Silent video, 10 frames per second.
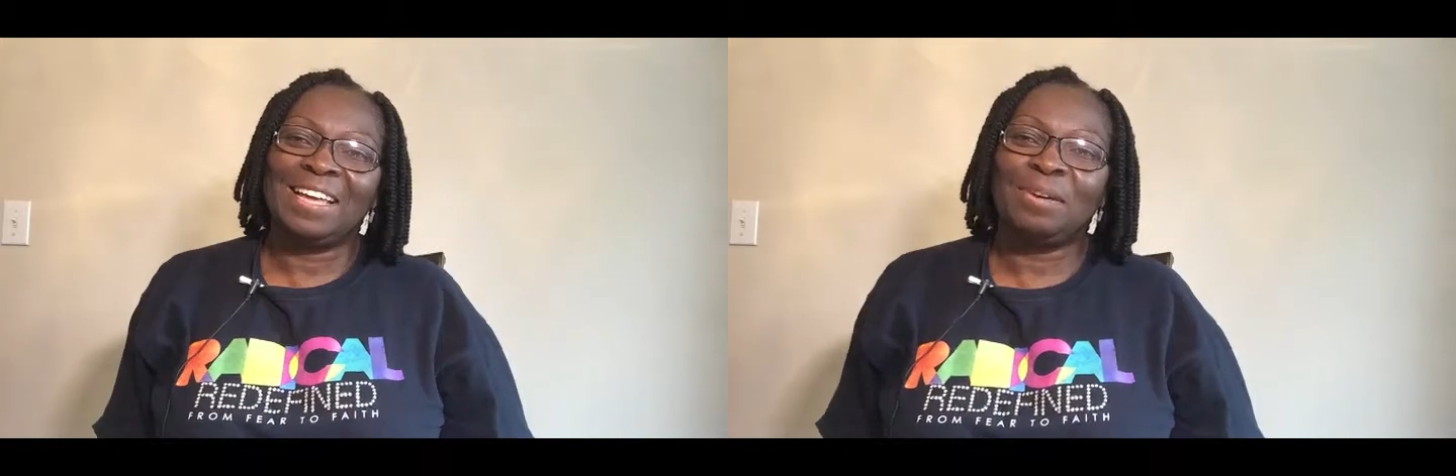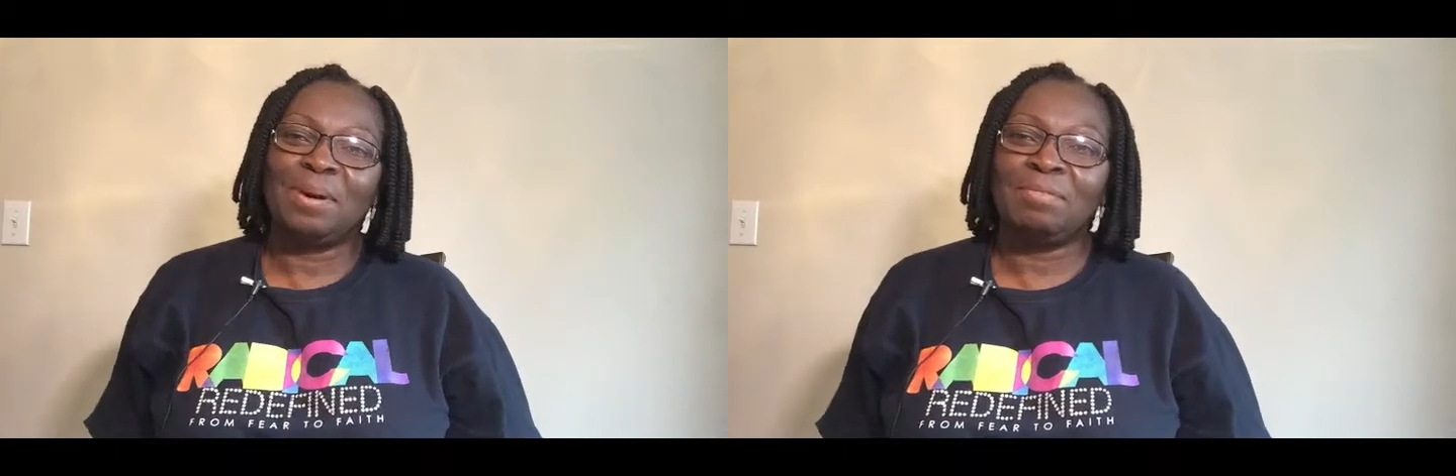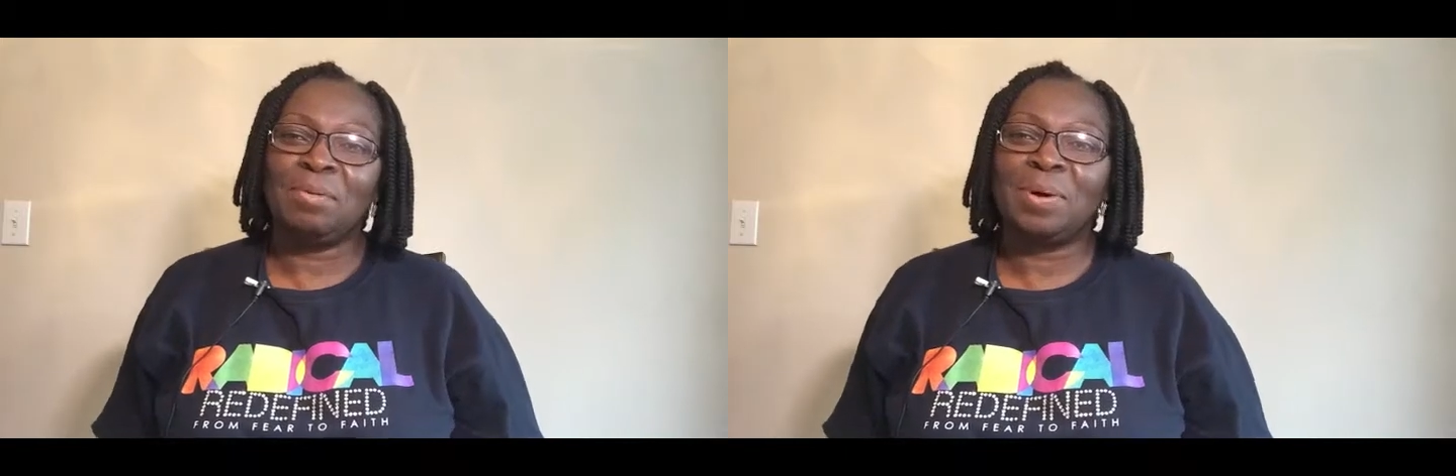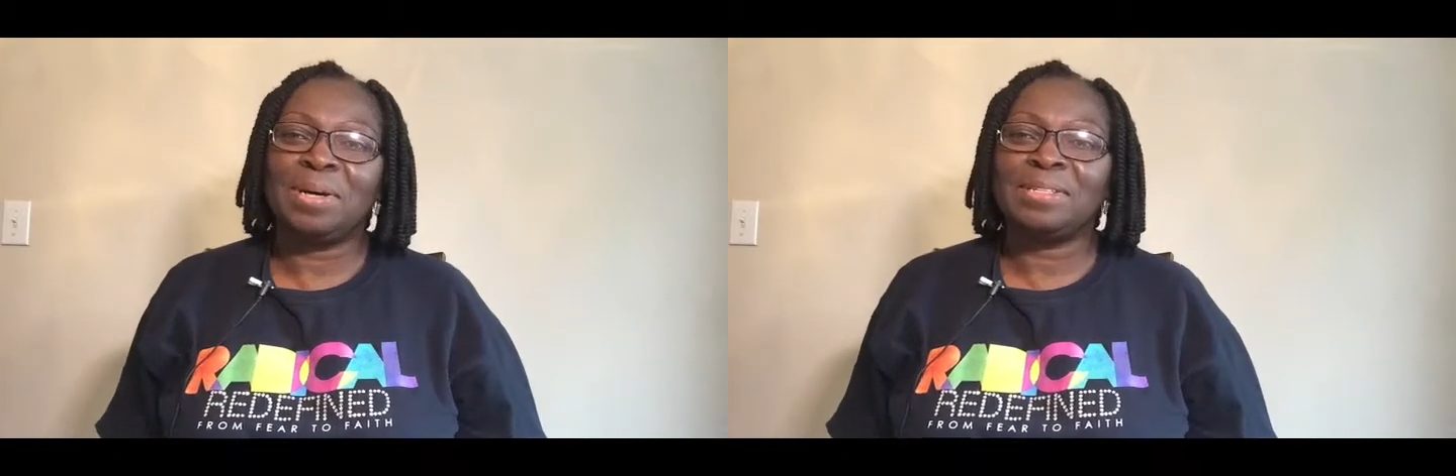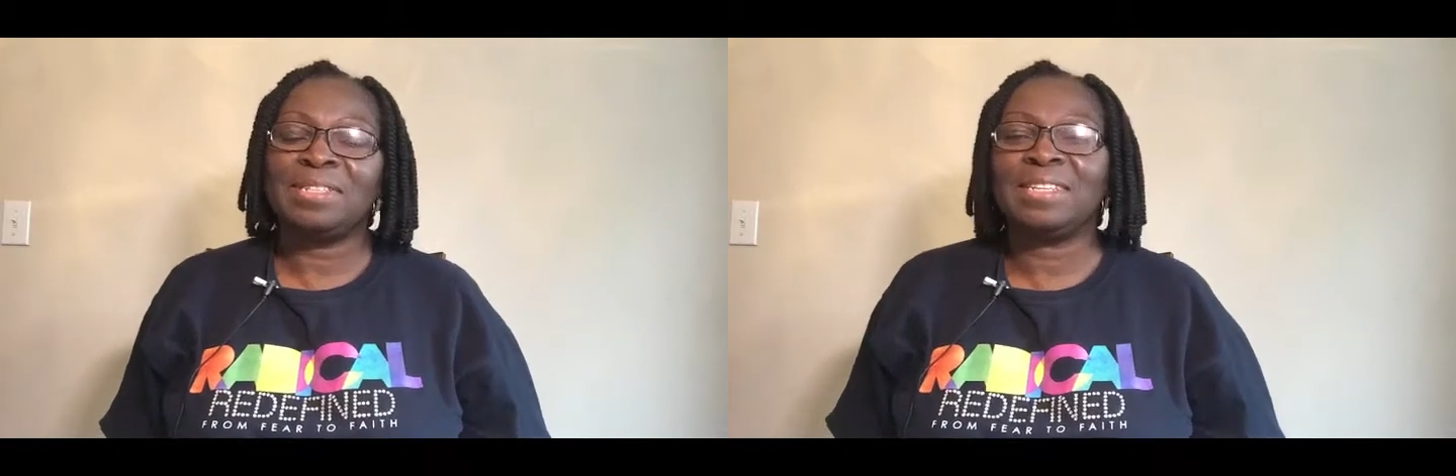Hello
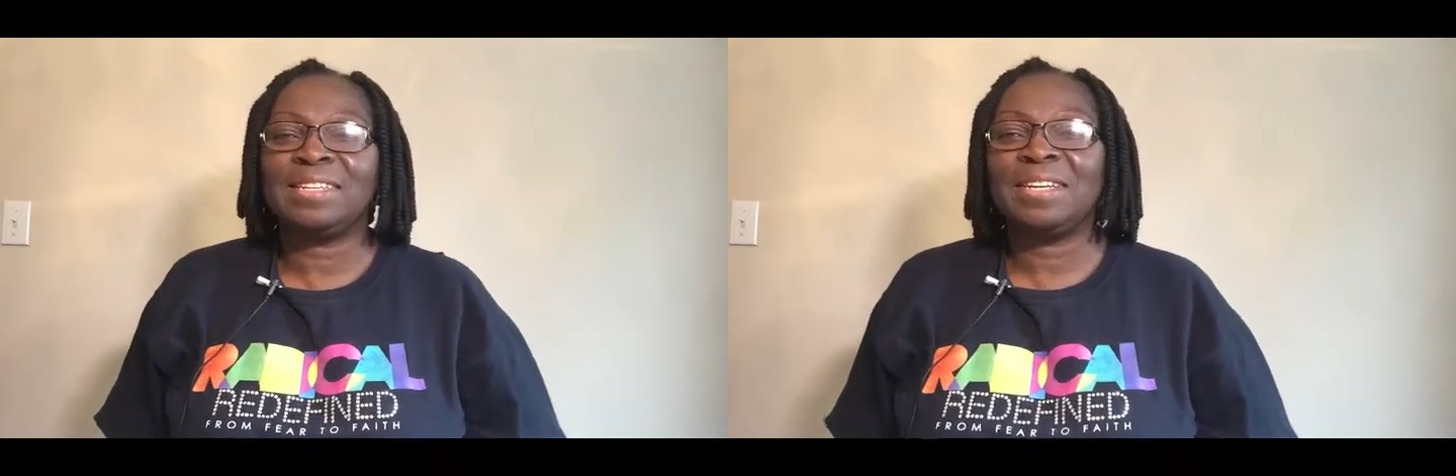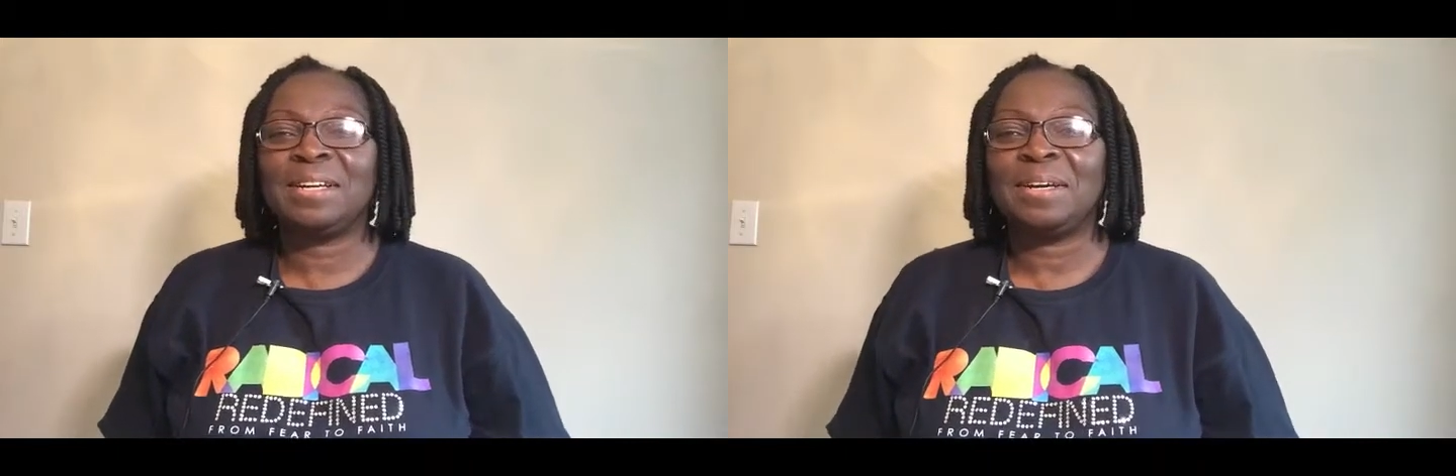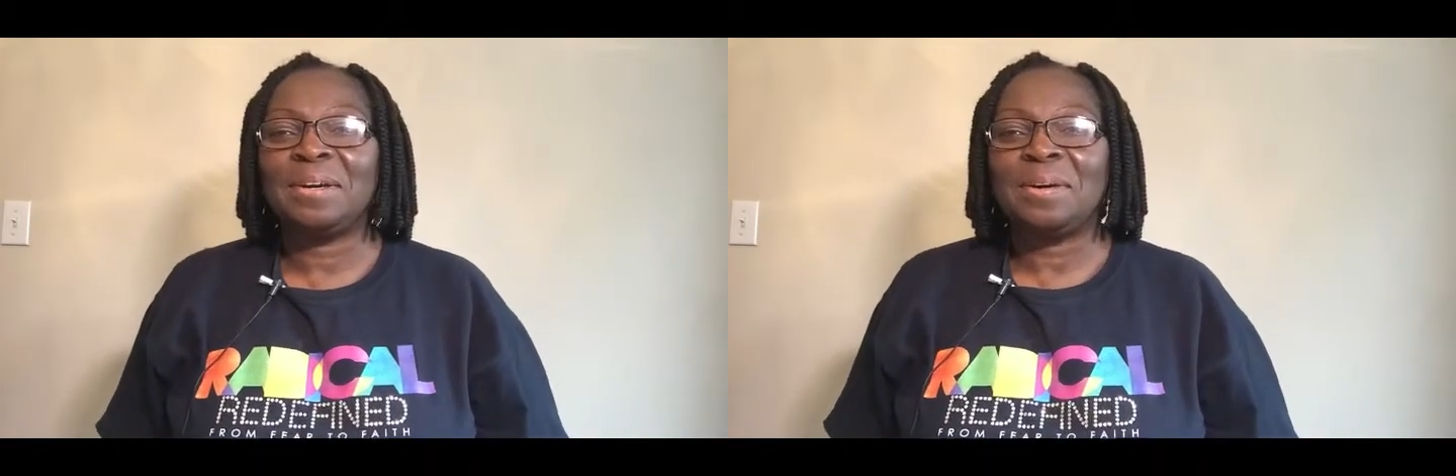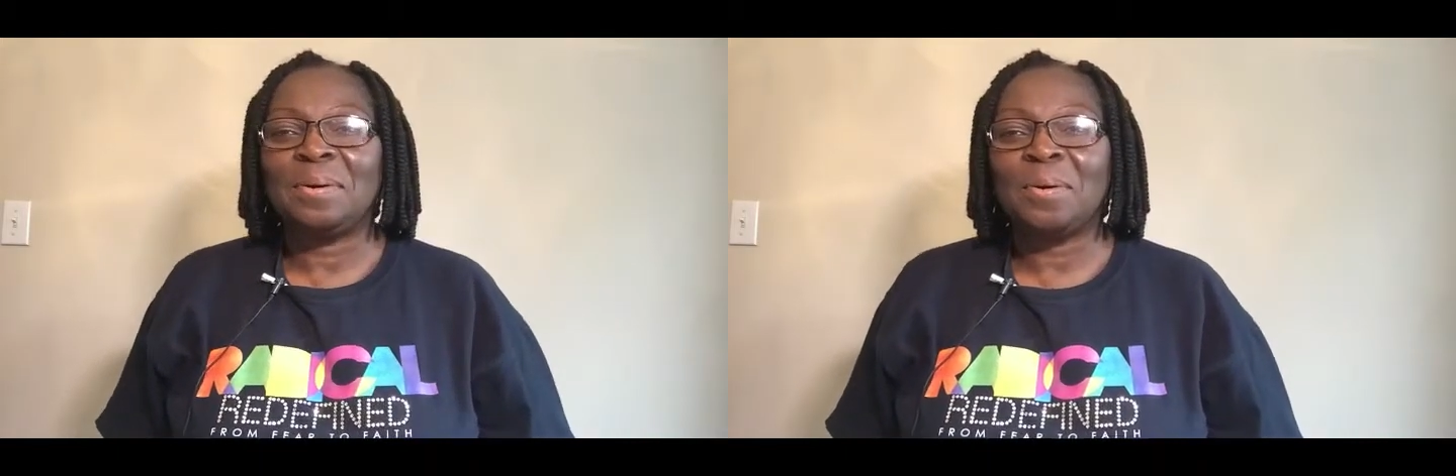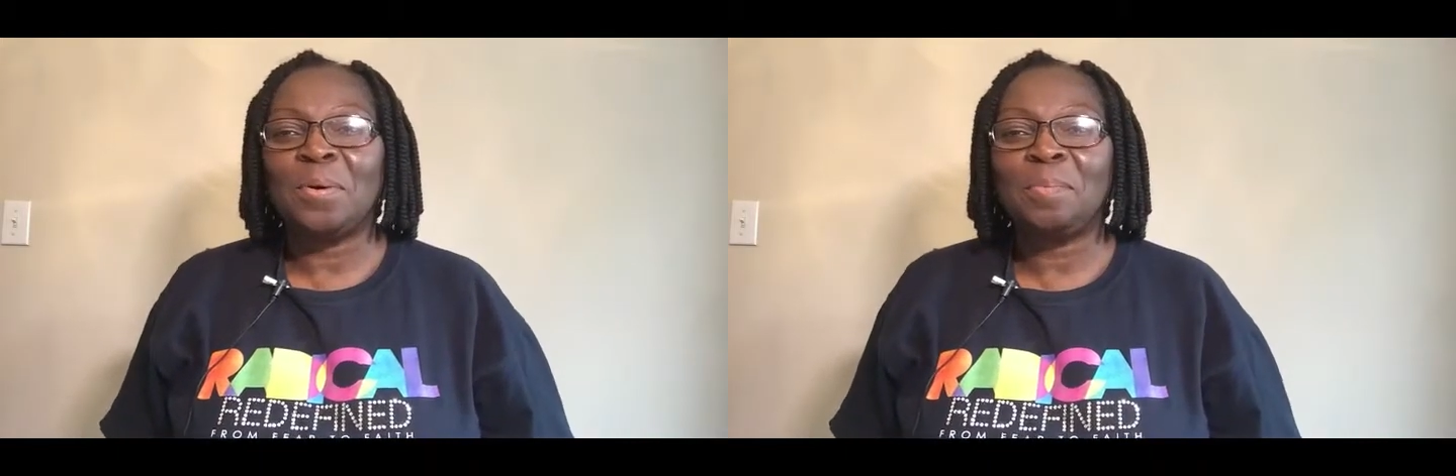everyone.
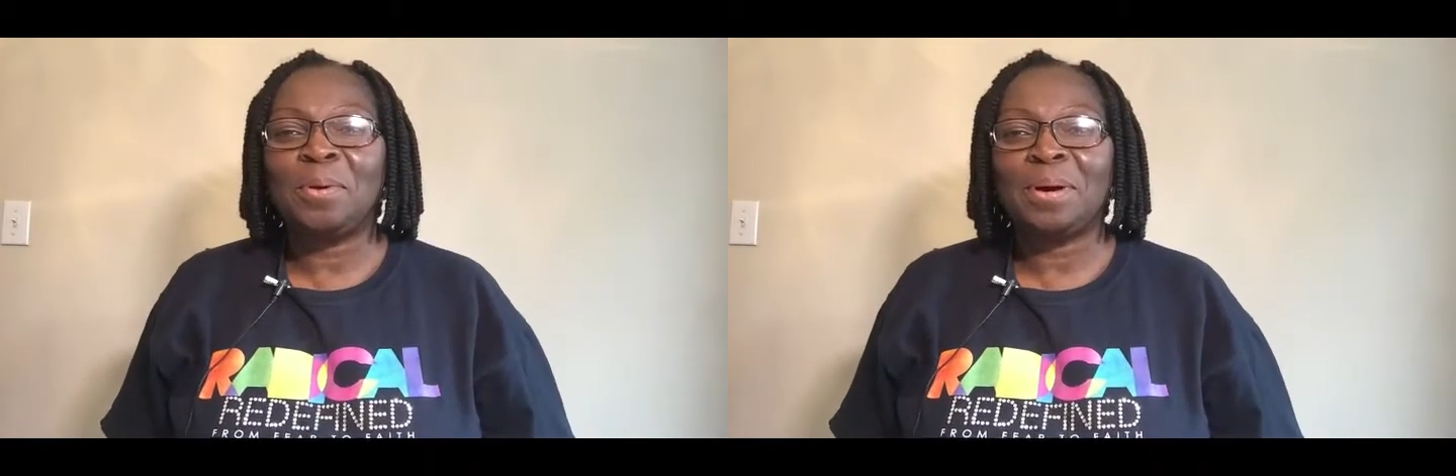Hope